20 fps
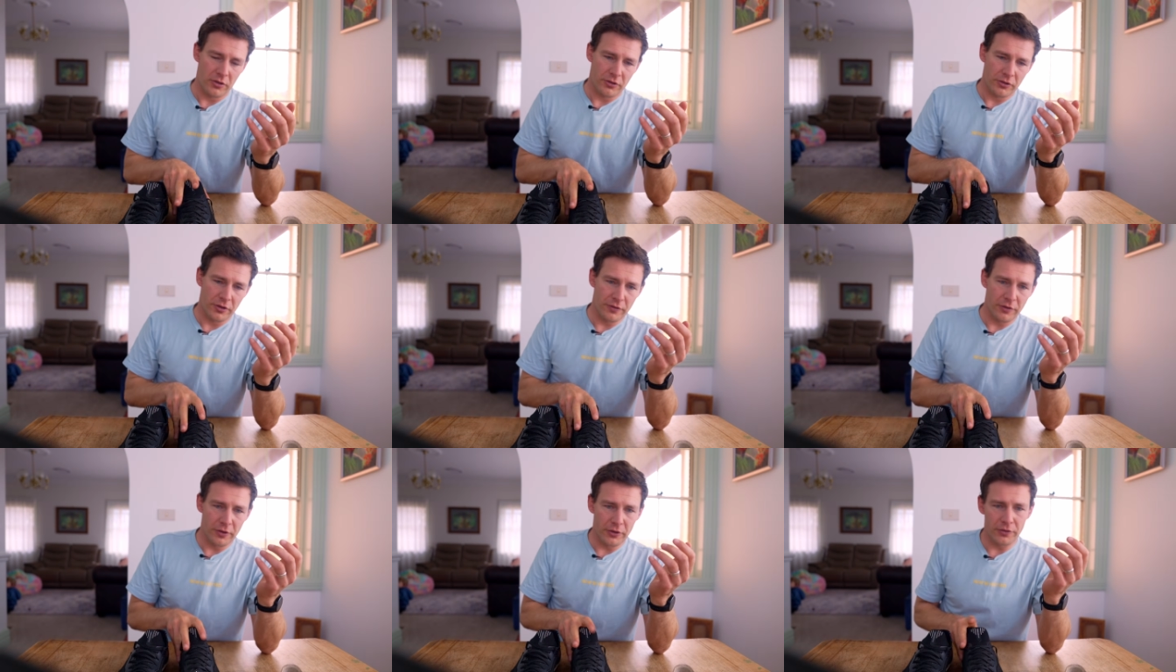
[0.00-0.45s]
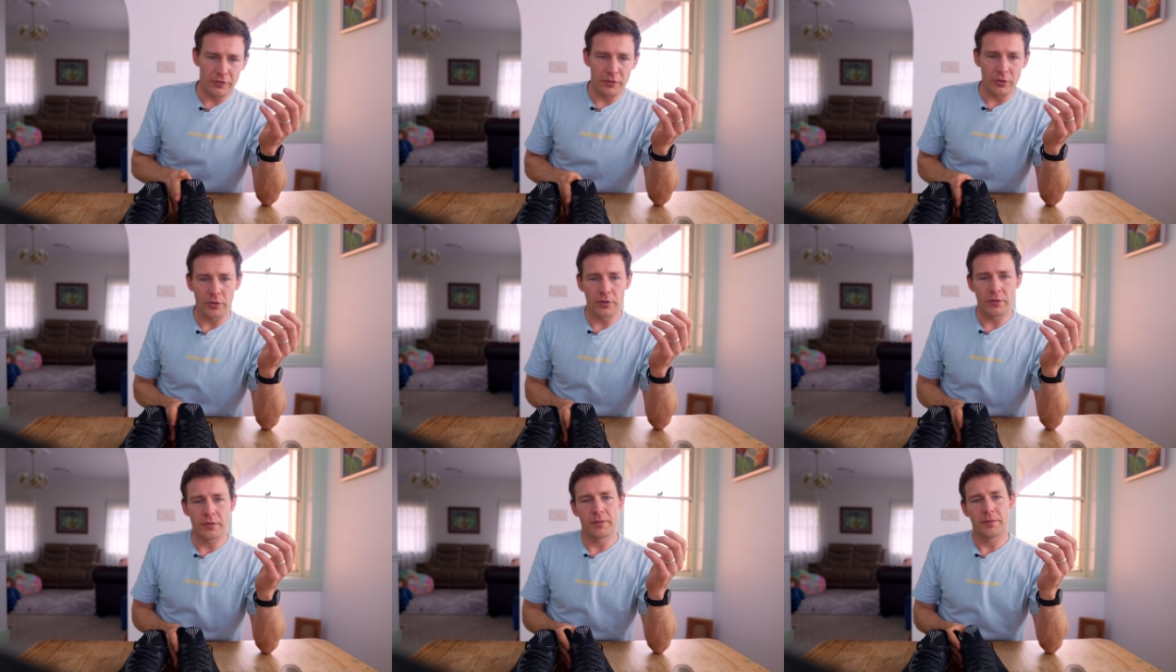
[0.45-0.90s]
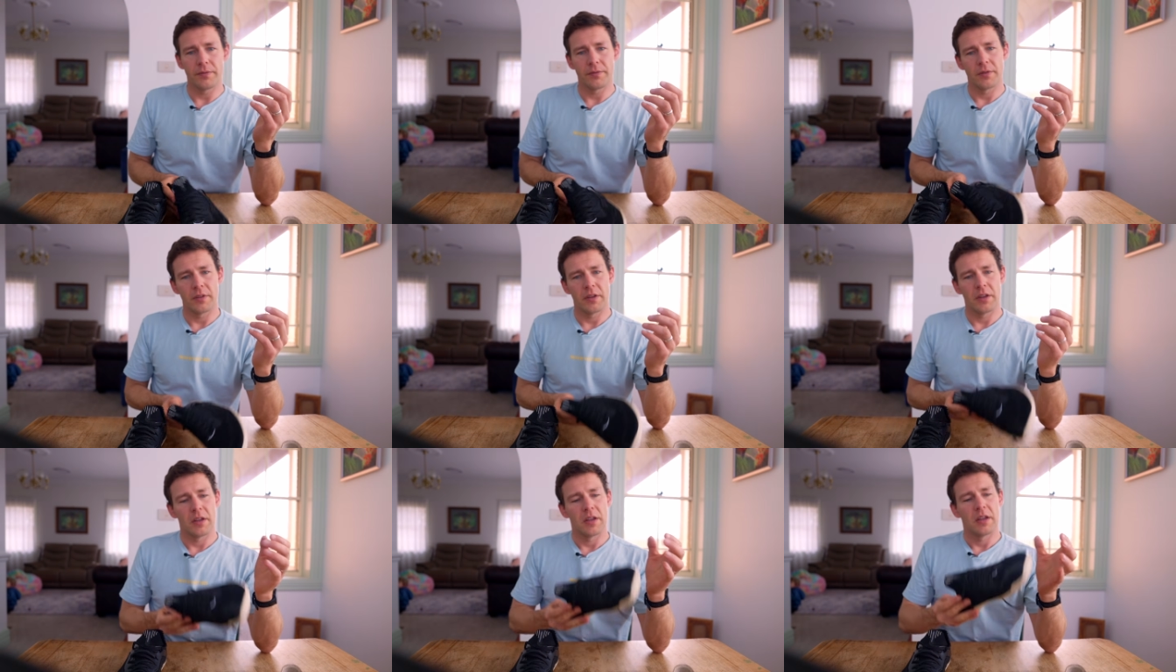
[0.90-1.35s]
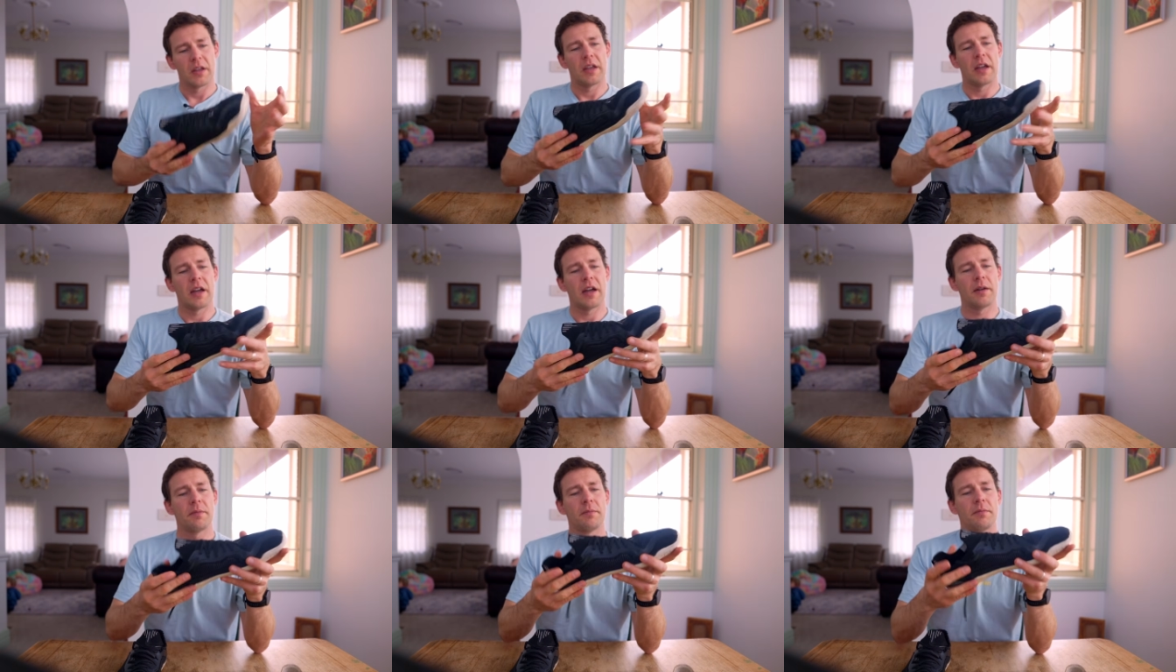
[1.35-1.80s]
So first of all,
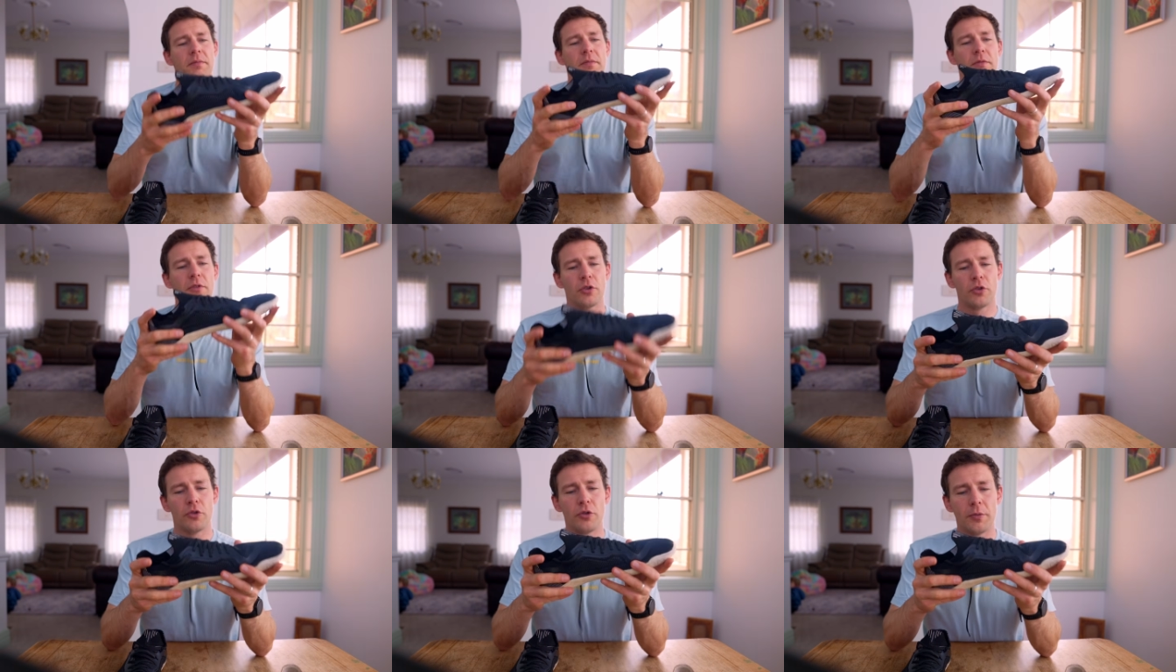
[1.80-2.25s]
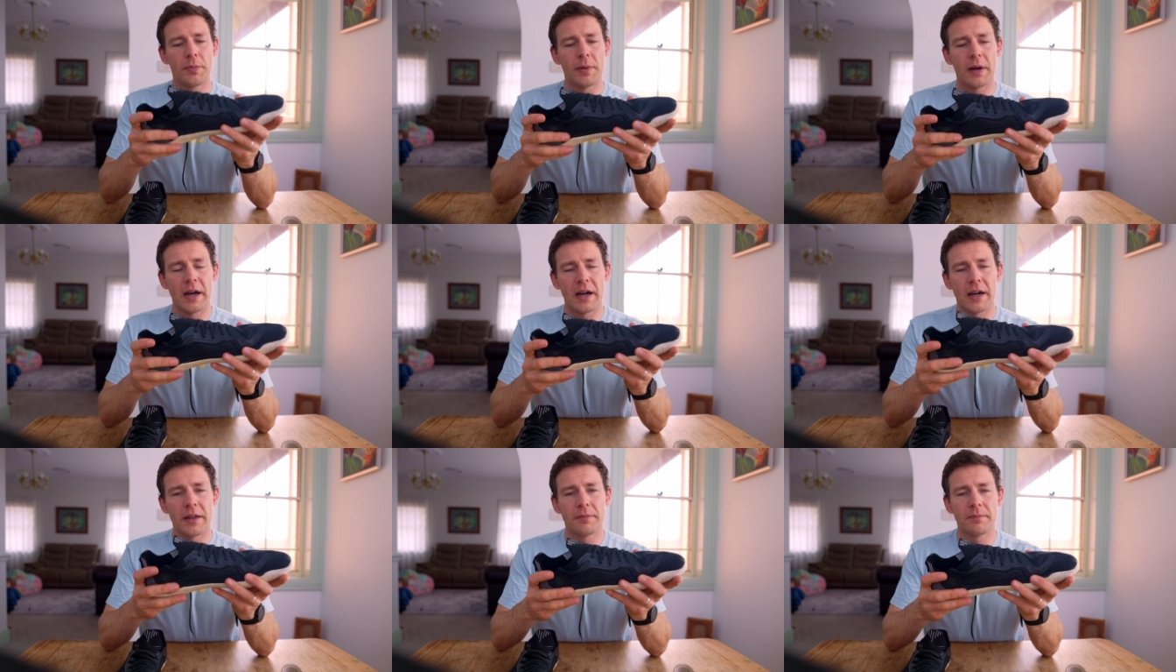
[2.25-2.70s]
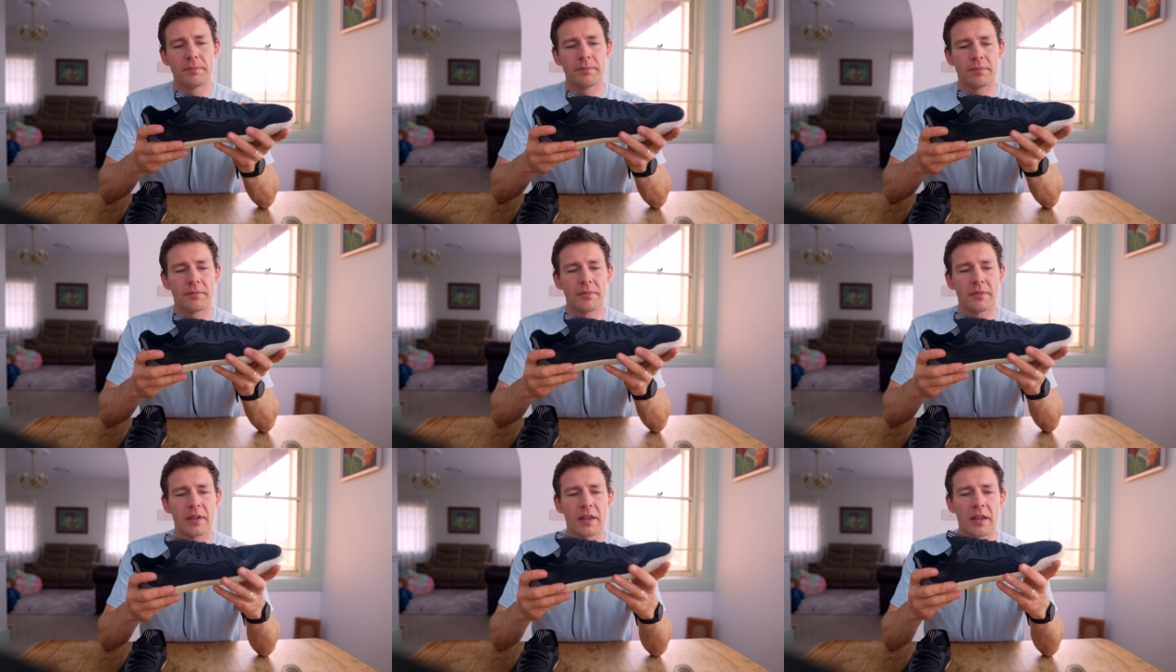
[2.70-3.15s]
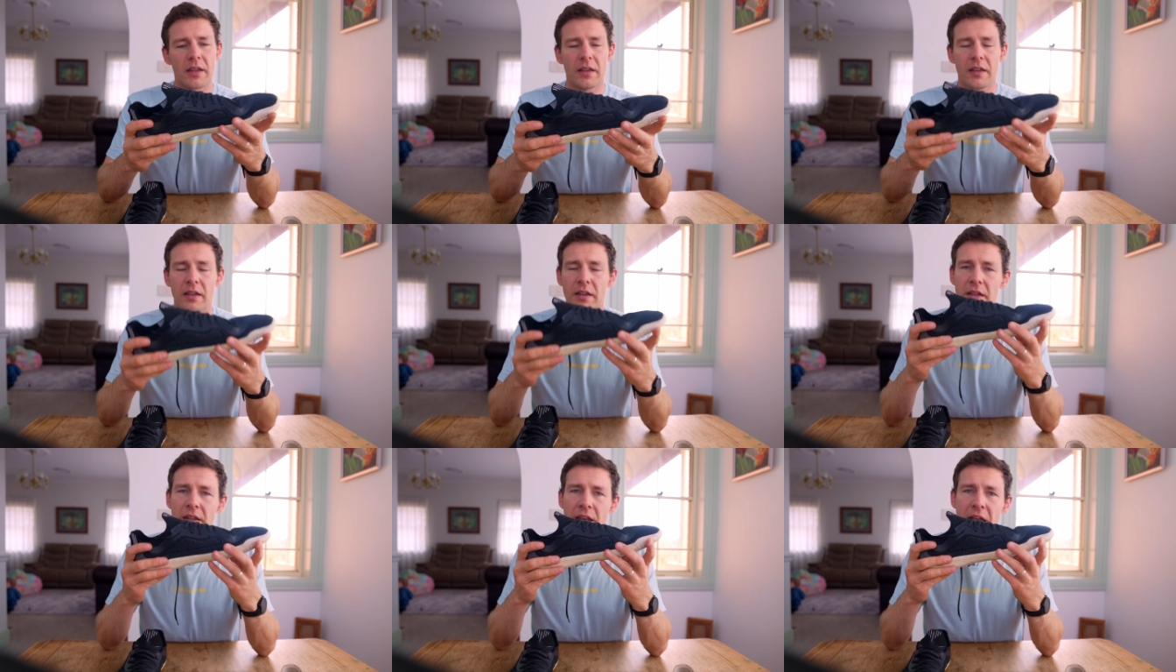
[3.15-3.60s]
the good part,
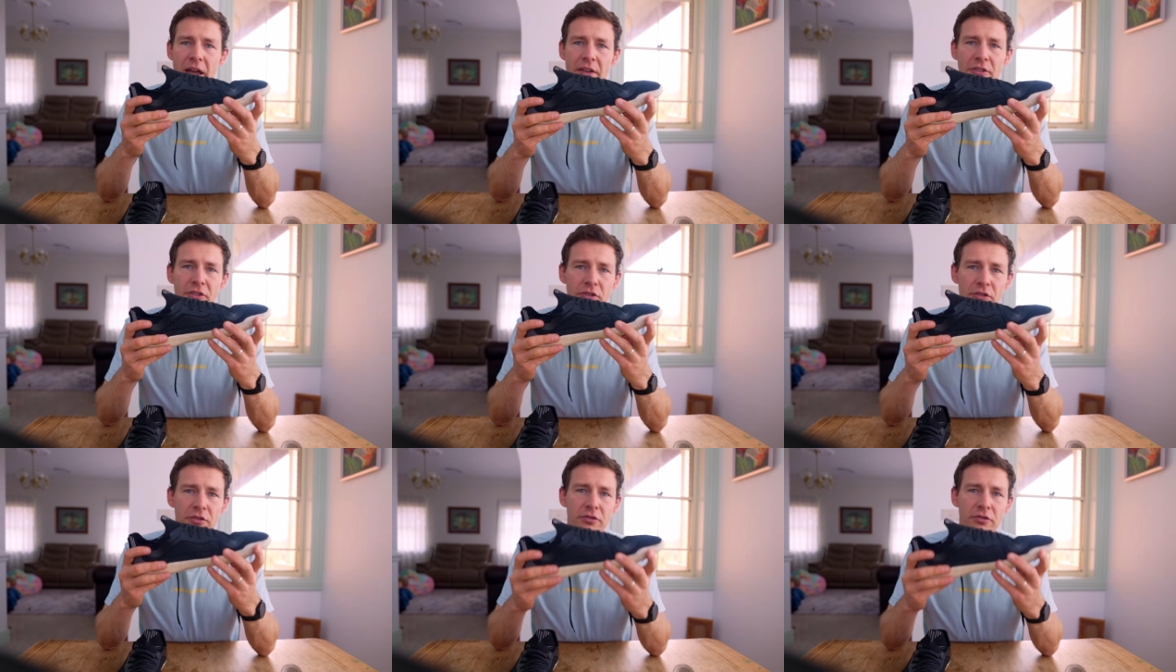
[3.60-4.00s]
it has a